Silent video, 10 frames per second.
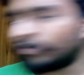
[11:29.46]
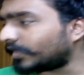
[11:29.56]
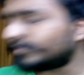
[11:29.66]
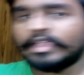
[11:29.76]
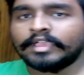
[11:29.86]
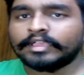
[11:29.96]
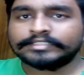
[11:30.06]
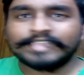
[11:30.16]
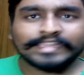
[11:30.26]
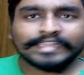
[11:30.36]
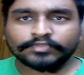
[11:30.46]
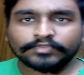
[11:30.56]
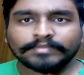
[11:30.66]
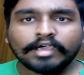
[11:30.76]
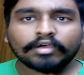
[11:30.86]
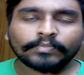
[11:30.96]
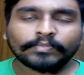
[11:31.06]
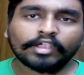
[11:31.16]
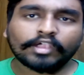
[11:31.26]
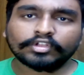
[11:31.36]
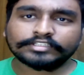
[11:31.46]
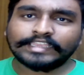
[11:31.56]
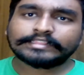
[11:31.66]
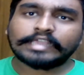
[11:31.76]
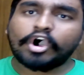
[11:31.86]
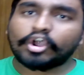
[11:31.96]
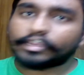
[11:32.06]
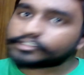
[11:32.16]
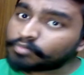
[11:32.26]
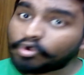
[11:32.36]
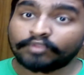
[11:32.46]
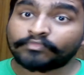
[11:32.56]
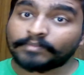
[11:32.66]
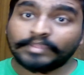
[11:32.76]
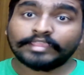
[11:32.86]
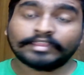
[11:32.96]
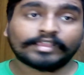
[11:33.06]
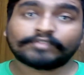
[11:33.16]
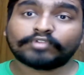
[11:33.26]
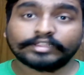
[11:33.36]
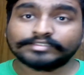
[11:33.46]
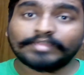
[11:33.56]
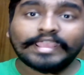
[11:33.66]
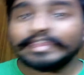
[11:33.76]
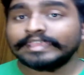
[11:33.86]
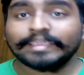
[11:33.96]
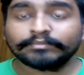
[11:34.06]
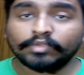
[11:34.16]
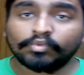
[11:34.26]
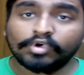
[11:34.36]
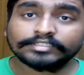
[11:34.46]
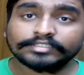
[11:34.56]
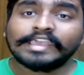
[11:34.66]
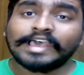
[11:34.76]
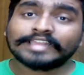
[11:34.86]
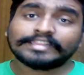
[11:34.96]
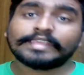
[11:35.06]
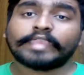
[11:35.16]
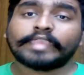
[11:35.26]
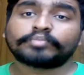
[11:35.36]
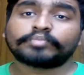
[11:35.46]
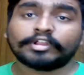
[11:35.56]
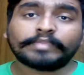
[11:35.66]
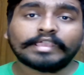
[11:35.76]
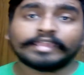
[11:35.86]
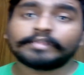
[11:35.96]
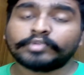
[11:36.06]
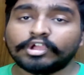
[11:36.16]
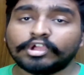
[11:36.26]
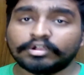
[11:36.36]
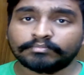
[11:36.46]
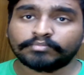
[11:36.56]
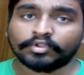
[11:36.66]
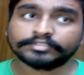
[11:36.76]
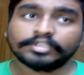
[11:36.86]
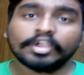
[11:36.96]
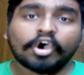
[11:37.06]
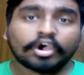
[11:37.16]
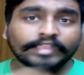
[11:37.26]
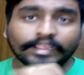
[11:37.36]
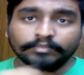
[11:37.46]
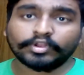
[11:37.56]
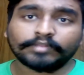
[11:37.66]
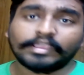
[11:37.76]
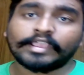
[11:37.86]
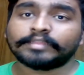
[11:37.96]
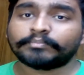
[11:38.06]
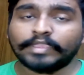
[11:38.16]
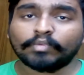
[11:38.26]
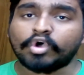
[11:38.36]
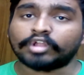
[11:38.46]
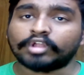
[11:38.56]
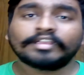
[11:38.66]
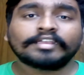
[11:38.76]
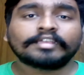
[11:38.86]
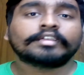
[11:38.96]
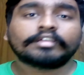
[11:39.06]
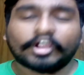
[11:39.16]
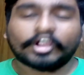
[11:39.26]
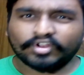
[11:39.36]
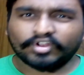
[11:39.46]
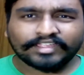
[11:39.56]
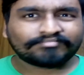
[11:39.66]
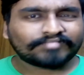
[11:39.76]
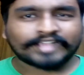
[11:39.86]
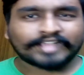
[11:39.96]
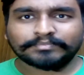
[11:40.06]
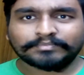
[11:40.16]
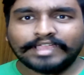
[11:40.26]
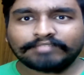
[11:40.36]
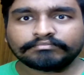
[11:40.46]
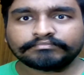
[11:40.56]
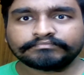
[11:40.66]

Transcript: From 10 years from now, they are going to take the hardest mode from, like for example, any game they want, and then they can put it behind a pre-order bonus, or they can put it behind a paywall. Are you going to accept that?